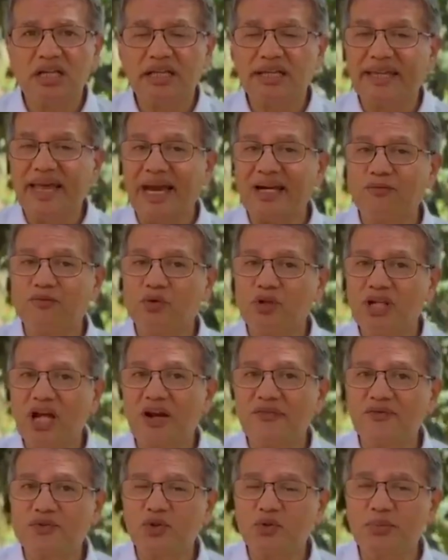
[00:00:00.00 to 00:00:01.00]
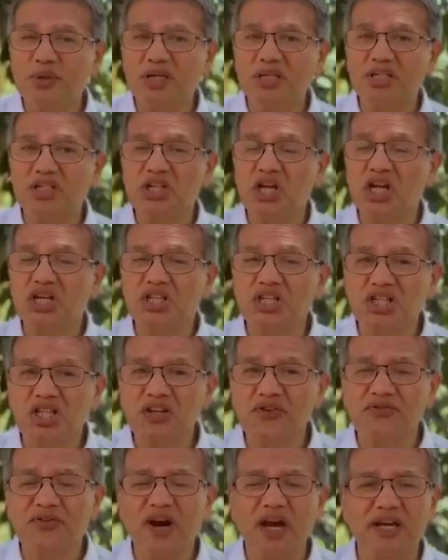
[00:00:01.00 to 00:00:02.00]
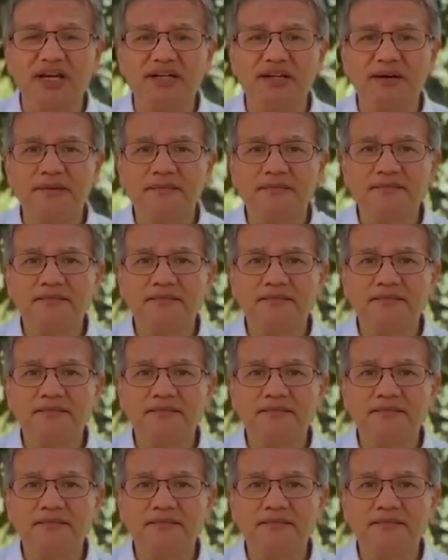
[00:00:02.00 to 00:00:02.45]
that would have to be justified